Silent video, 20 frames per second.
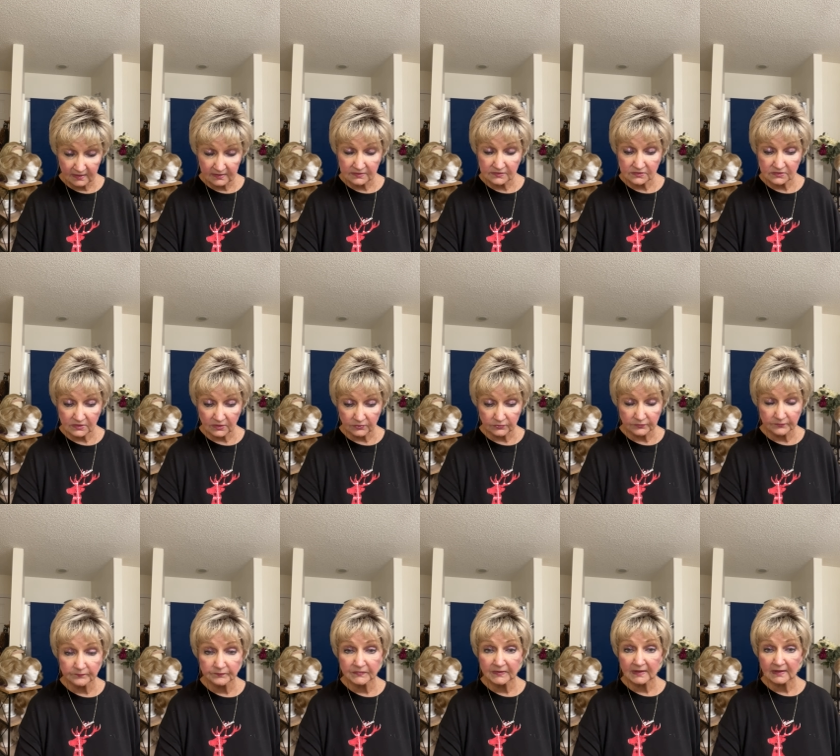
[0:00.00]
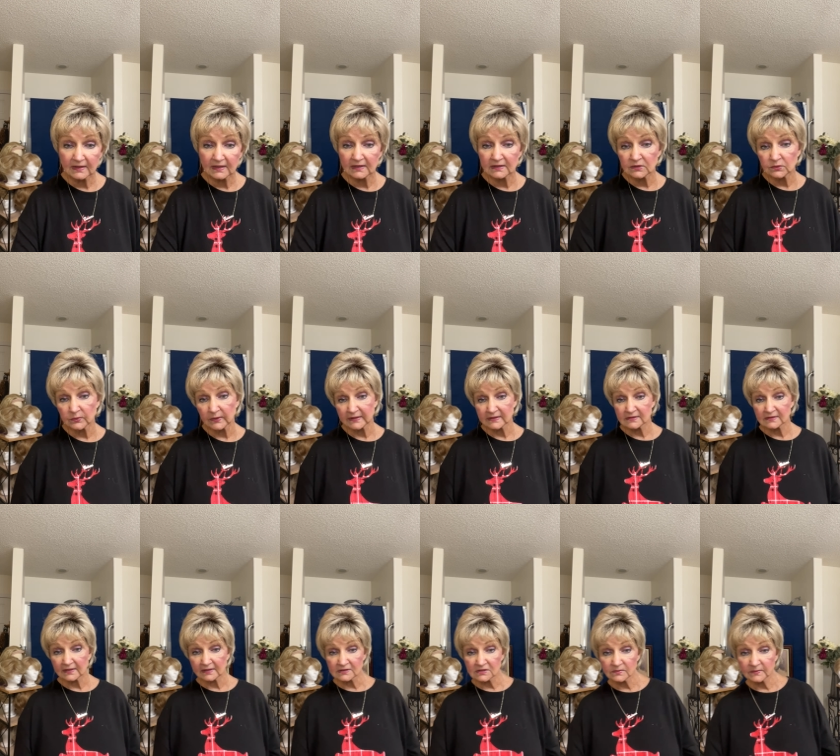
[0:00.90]
So anyways,
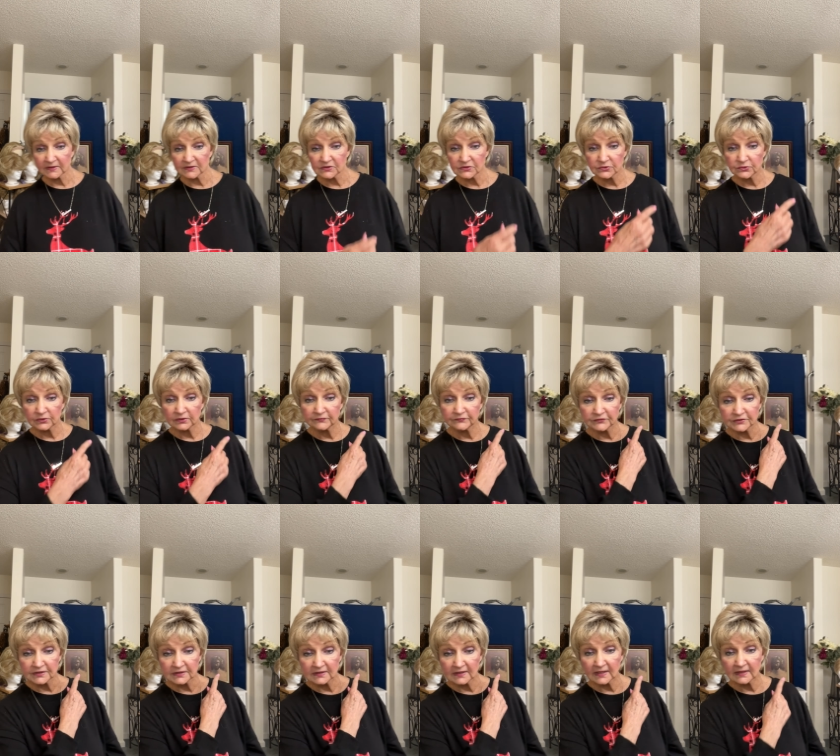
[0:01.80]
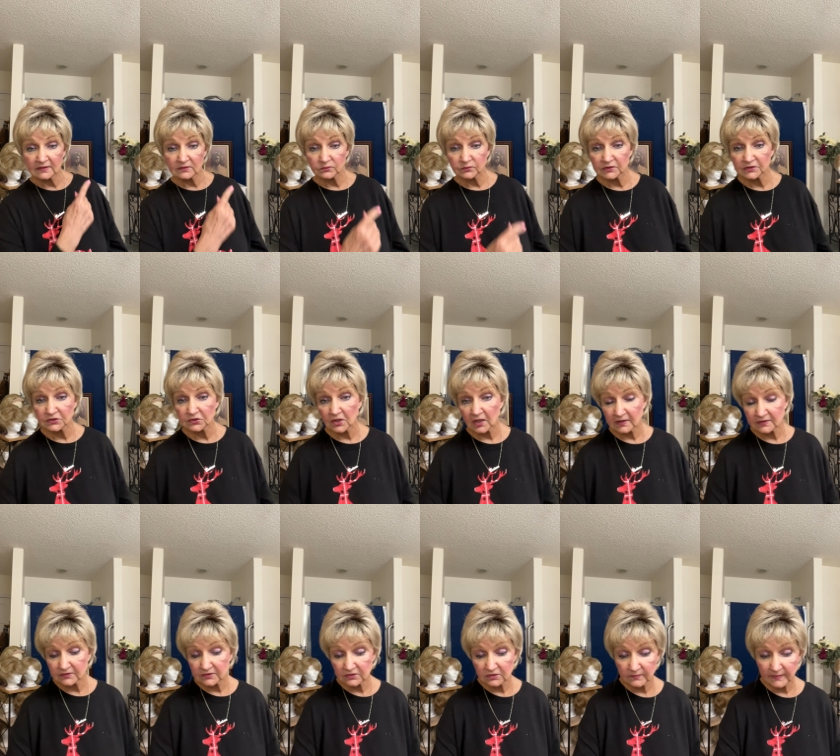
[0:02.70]
that's my story for today, and I want to talk
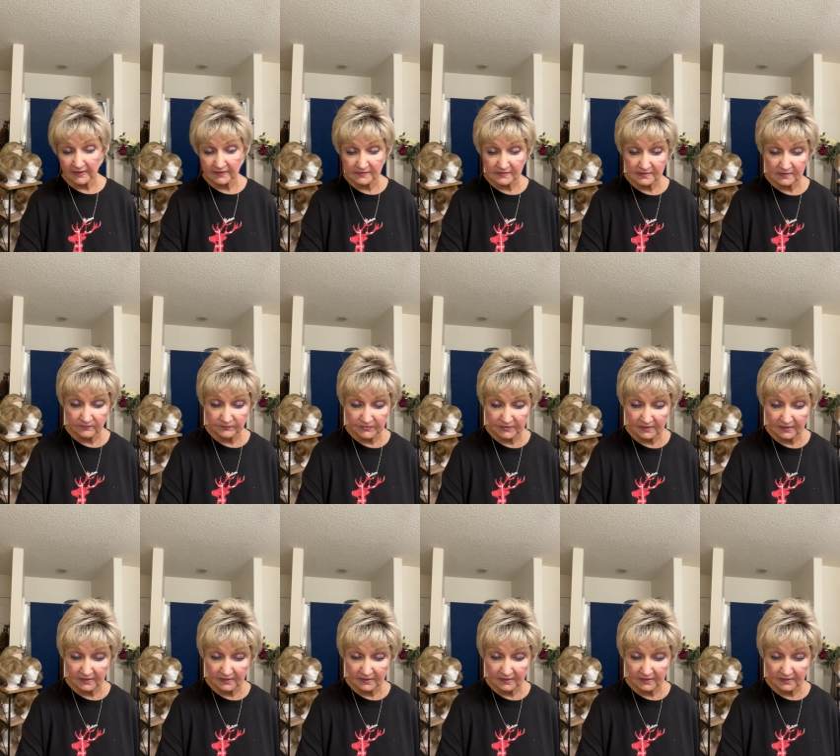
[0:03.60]
to you about something